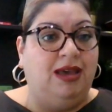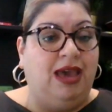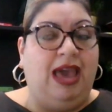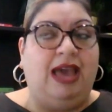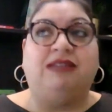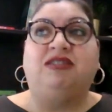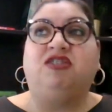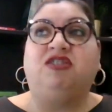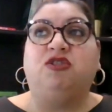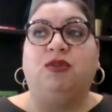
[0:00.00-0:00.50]

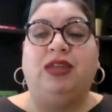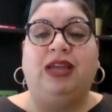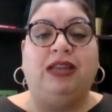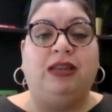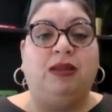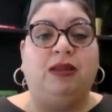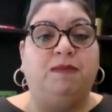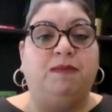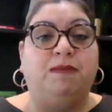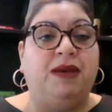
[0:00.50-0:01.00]
And so
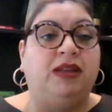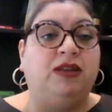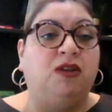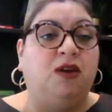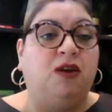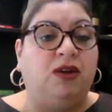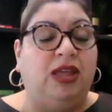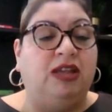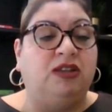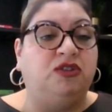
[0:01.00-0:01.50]
they depend
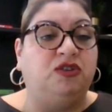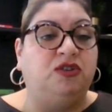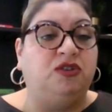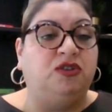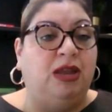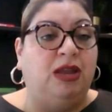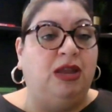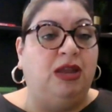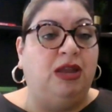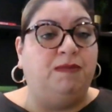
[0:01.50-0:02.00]
on
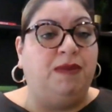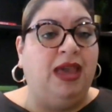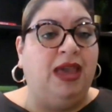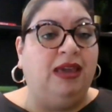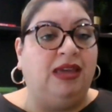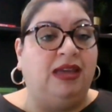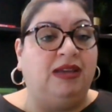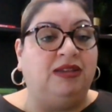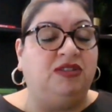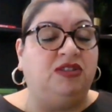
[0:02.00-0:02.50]
internet
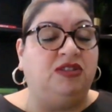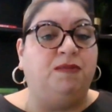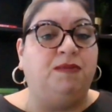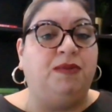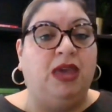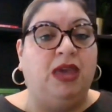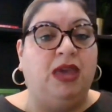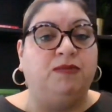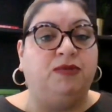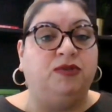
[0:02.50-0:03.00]
banking to
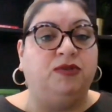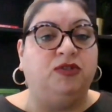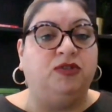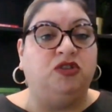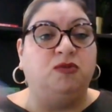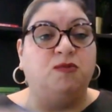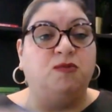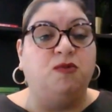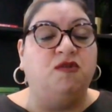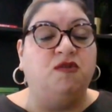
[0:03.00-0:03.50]
be able
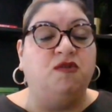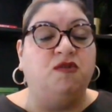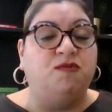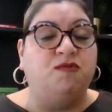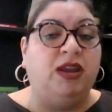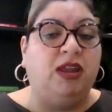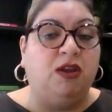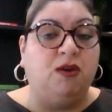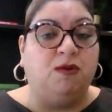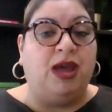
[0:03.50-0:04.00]
to move
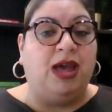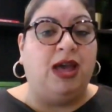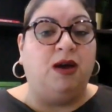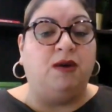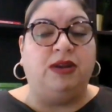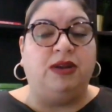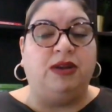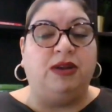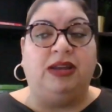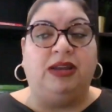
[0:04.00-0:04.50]
money
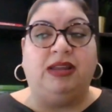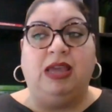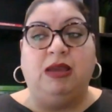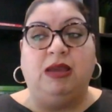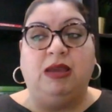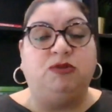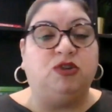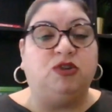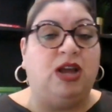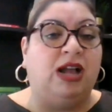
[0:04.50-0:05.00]
around and
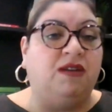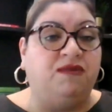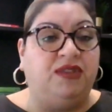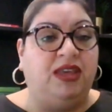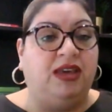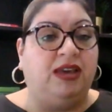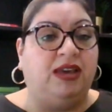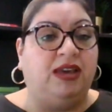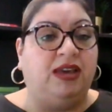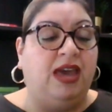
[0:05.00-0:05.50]
keep track of
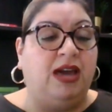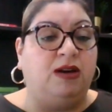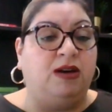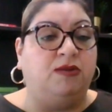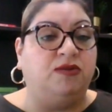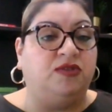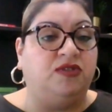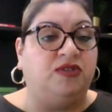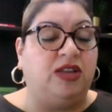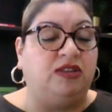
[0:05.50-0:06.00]
the
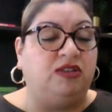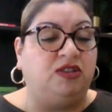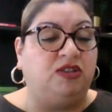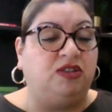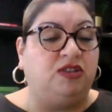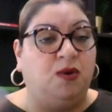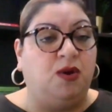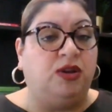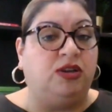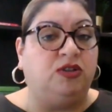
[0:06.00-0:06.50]
accounts and
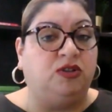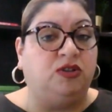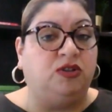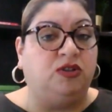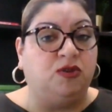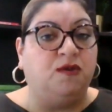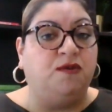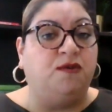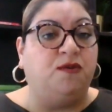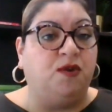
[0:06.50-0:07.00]
so on and
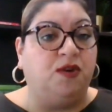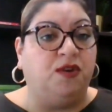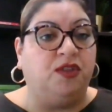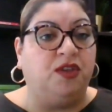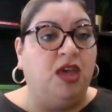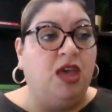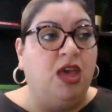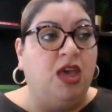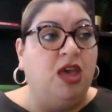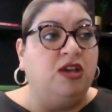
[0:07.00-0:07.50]
so forth.
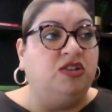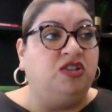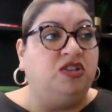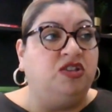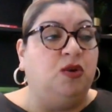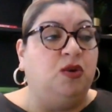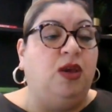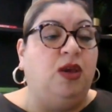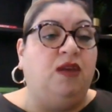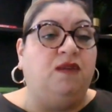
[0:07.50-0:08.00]

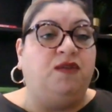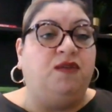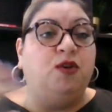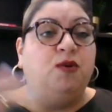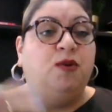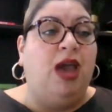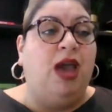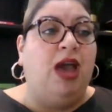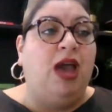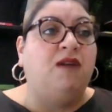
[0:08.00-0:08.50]
So if
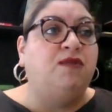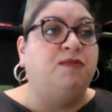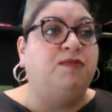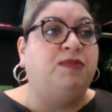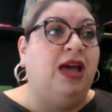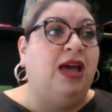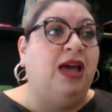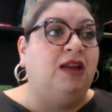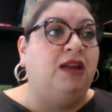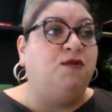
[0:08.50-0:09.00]
you have a
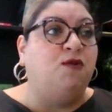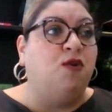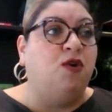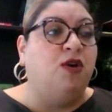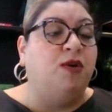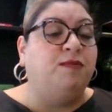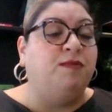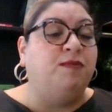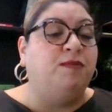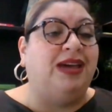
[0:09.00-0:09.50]

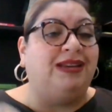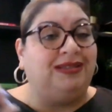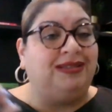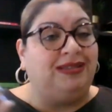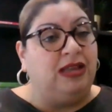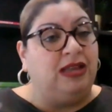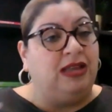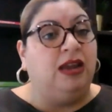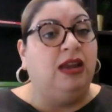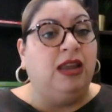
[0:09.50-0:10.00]
platform that
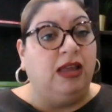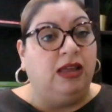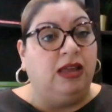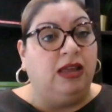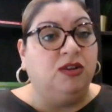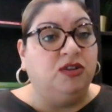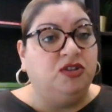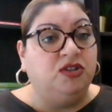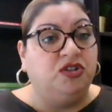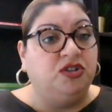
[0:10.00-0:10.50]
is not in
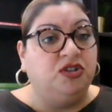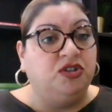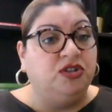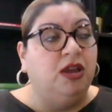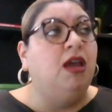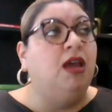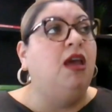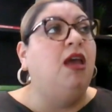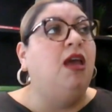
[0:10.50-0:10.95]
English,